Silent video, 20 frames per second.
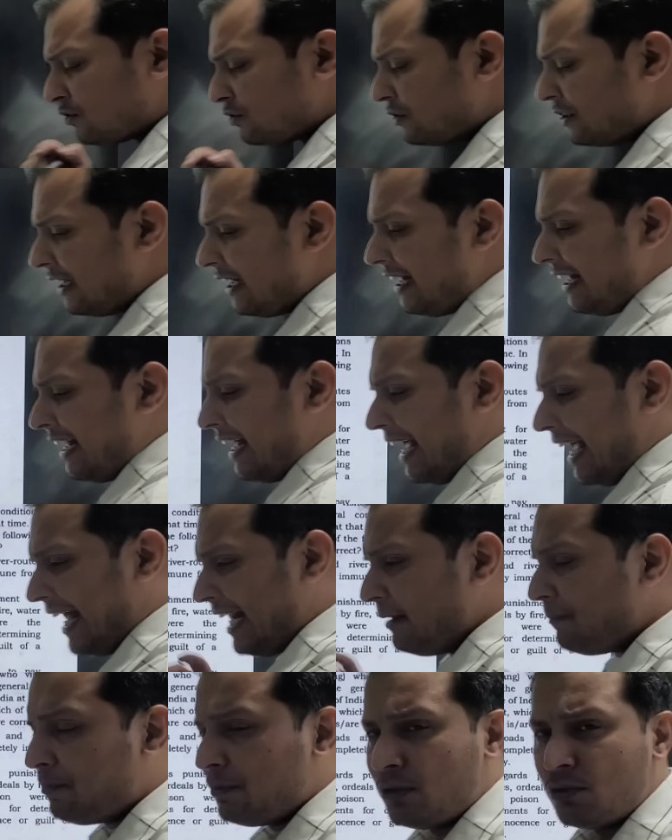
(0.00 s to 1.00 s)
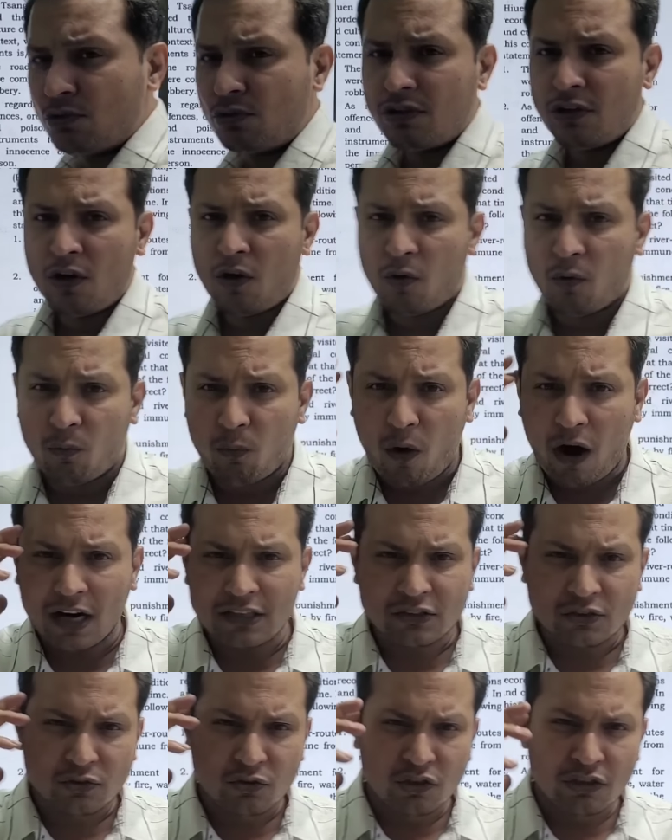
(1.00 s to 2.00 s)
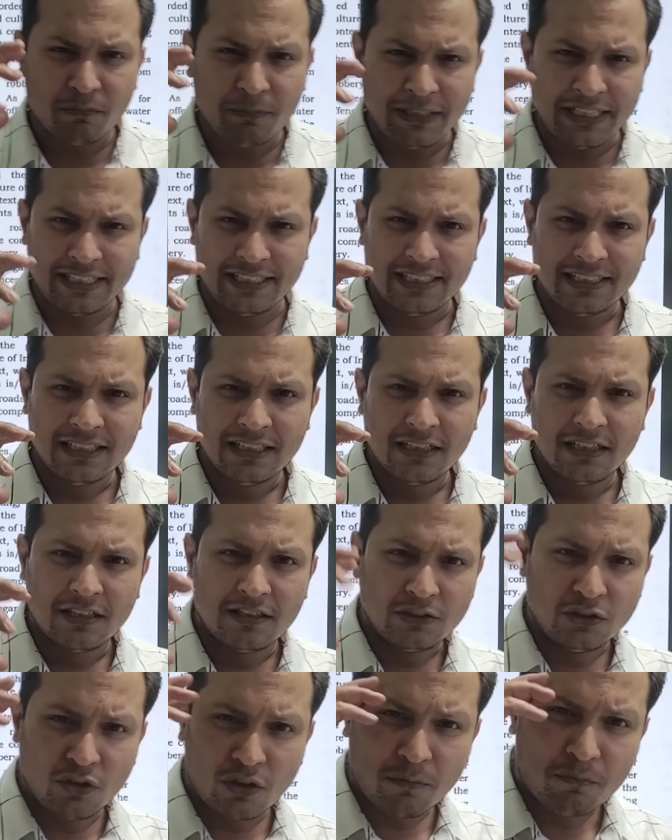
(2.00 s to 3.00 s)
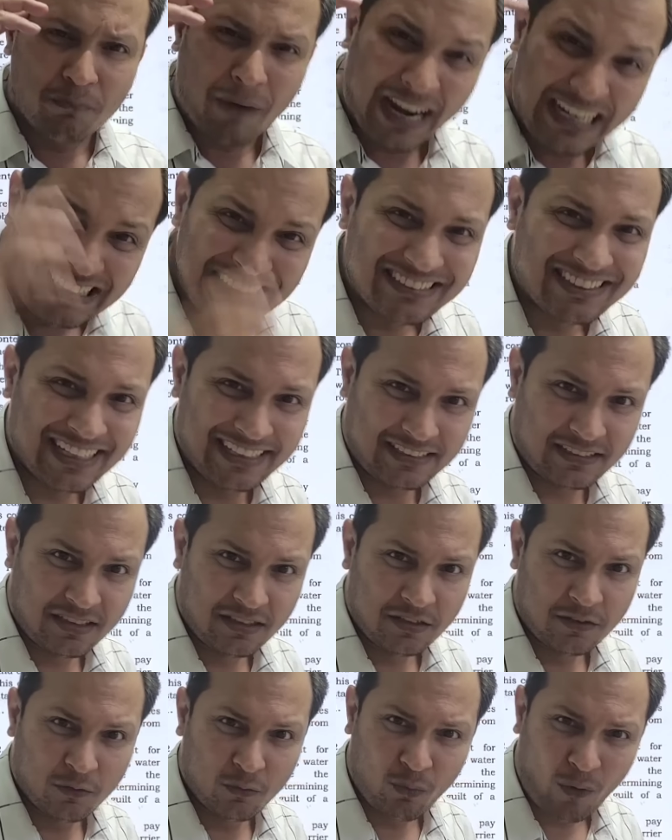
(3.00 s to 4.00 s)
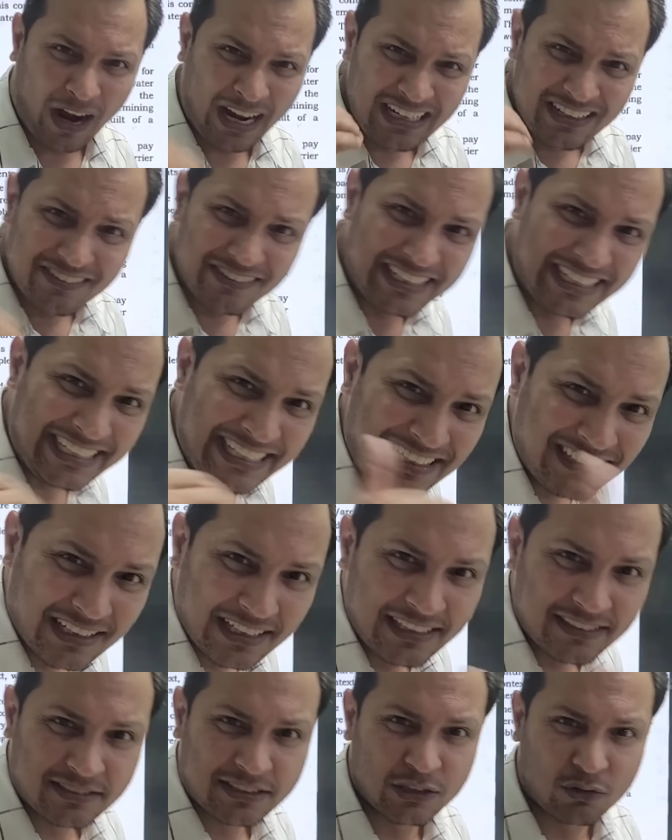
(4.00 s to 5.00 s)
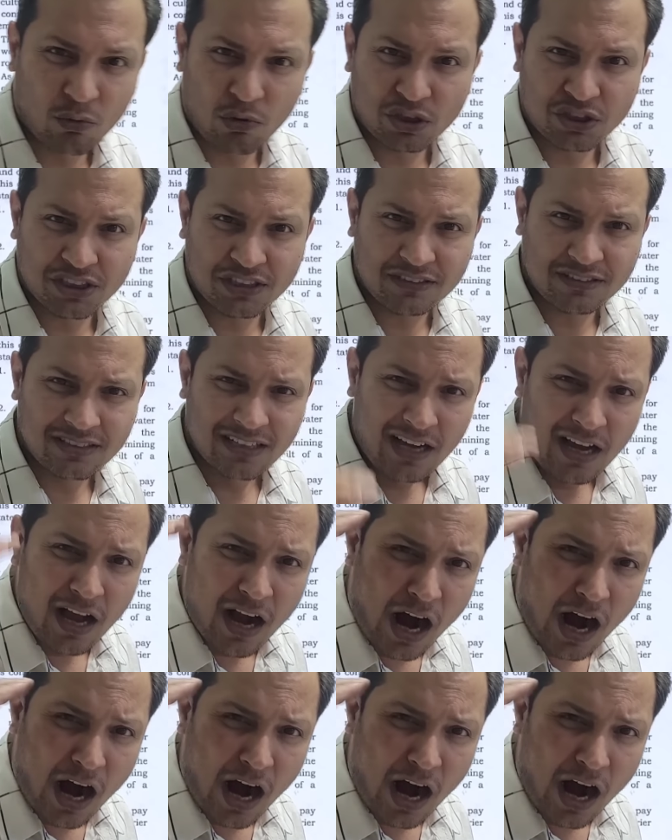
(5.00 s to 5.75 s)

to help you what should be your mindset while reading the history questions.